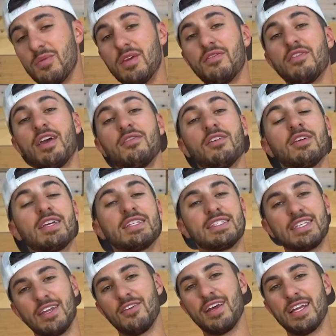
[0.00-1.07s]
me a favor,
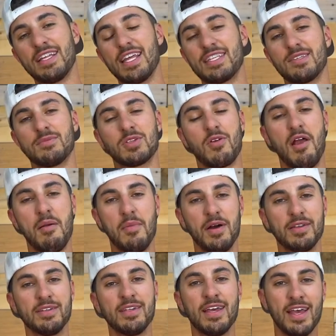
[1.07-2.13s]
consider hitting that subscribe
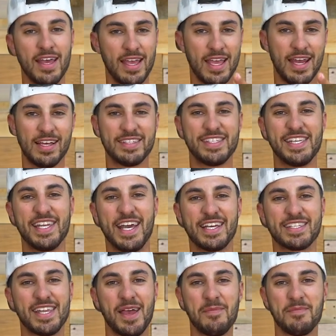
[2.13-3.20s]
button, and I'll see you
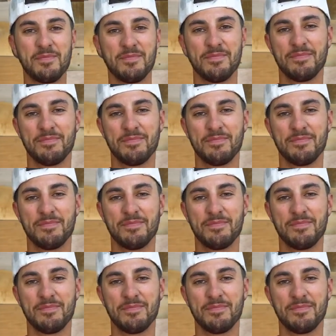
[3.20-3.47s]
next time.